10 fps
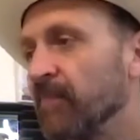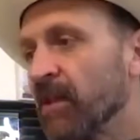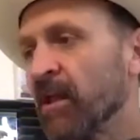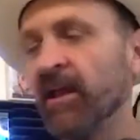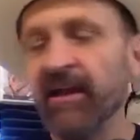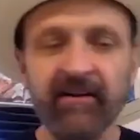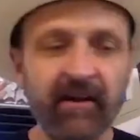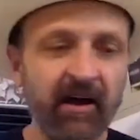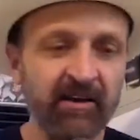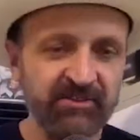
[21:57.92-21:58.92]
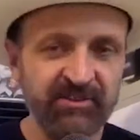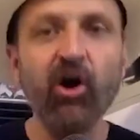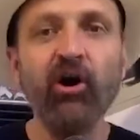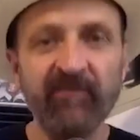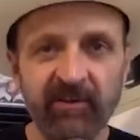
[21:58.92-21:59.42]
And
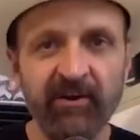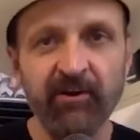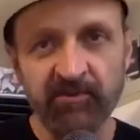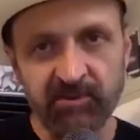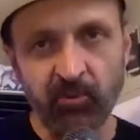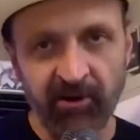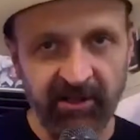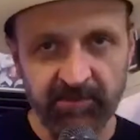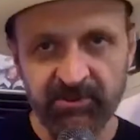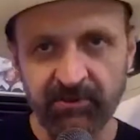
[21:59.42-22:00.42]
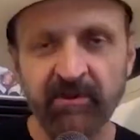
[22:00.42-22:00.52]
Song of the Year was A Boy Named Sue.